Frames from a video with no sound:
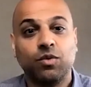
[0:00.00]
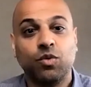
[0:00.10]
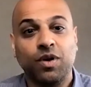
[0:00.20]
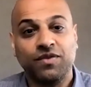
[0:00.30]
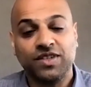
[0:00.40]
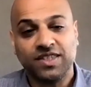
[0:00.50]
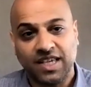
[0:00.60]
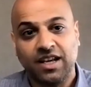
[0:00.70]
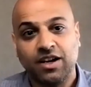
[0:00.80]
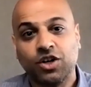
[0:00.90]
we've
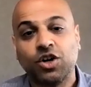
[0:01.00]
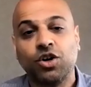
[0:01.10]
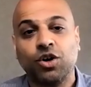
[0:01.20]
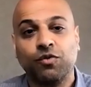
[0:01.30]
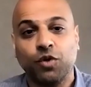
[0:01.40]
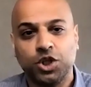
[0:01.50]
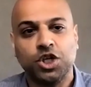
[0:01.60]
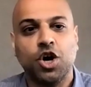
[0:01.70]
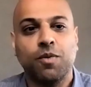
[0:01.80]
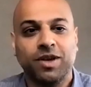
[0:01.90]
seen occur for
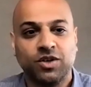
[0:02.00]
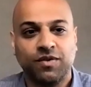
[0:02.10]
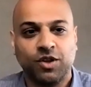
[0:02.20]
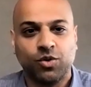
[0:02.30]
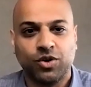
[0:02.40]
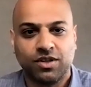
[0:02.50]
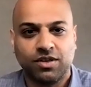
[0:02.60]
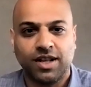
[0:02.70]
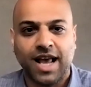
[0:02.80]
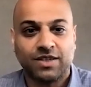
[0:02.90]
genomics over the course of
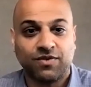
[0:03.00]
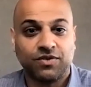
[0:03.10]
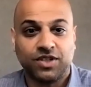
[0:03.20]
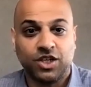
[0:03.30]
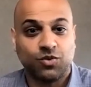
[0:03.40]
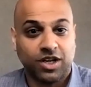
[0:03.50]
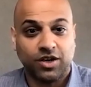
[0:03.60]
the last 15, 20